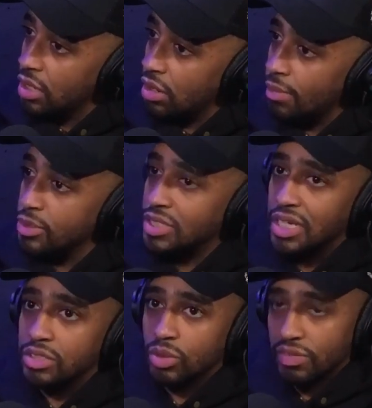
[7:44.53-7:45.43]
or I'm going to
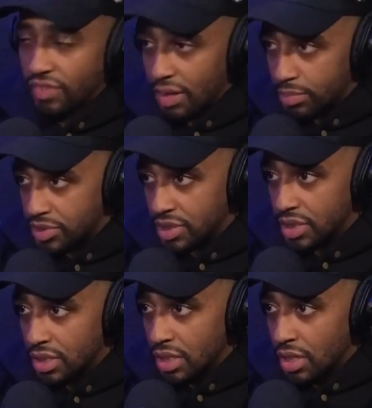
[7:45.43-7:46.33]
take
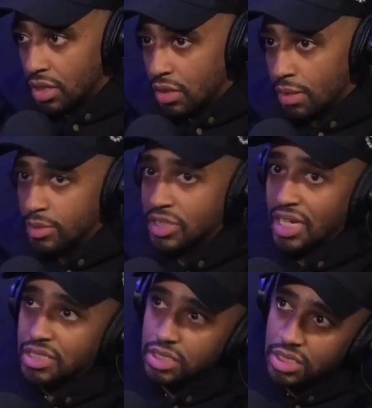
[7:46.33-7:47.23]
25%, or I'm going to
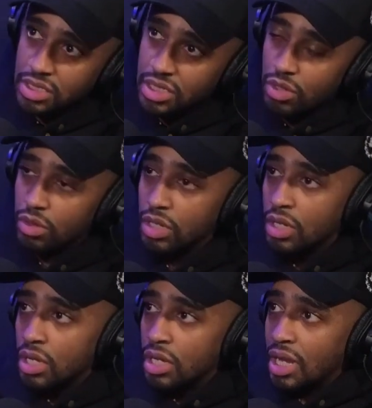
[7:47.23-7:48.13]
take 60, or
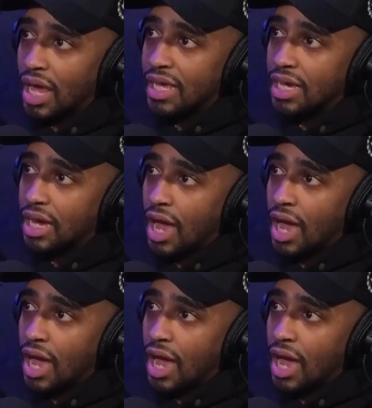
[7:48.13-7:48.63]
like,